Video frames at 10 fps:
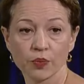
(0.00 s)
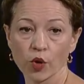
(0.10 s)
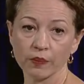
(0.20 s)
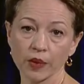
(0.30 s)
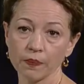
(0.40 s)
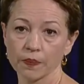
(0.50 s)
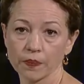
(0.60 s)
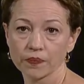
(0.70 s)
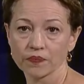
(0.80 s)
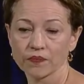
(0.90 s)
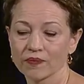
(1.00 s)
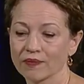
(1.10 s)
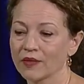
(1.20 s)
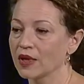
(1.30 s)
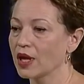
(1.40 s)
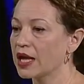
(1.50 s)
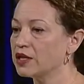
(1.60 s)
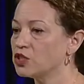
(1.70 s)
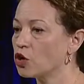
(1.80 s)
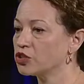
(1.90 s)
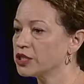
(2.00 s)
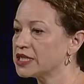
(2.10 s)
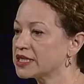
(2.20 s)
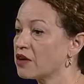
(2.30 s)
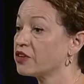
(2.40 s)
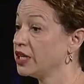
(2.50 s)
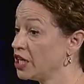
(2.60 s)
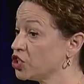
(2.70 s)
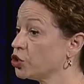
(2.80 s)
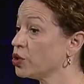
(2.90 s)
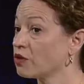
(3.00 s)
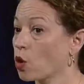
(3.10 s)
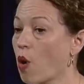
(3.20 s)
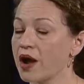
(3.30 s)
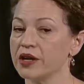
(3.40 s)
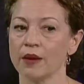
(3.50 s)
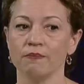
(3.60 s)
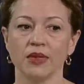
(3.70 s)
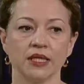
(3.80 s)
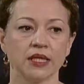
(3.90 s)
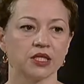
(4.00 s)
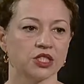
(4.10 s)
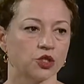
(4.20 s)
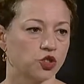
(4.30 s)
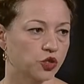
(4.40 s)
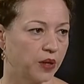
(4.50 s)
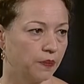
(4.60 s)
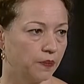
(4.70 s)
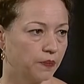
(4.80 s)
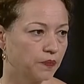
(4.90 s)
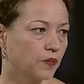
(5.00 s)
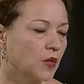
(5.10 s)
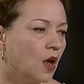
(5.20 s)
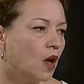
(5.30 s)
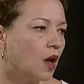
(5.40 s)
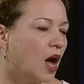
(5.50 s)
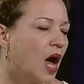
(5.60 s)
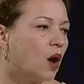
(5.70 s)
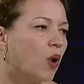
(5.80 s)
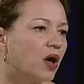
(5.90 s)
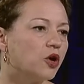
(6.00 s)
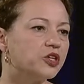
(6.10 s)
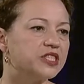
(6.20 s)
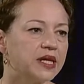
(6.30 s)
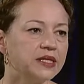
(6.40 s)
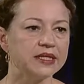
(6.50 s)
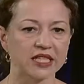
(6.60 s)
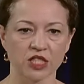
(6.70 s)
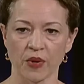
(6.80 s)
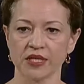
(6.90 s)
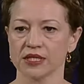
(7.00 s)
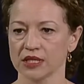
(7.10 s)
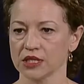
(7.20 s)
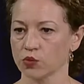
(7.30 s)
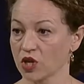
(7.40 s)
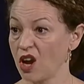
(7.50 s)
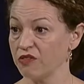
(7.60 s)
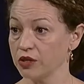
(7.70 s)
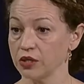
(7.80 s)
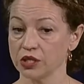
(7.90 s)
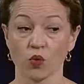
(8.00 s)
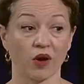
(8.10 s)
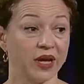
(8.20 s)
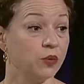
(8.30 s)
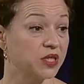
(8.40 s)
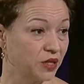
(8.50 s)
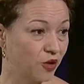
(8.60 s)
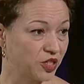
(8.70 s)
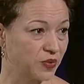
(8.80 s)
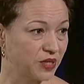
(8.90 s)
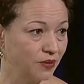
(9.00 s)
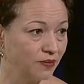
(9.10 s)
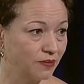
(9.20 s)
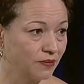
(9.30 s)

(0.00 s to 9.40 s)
appointment and the doctor discovered an issue that required immediate surgery. And while her son's expenses were covered while he was in the hospital,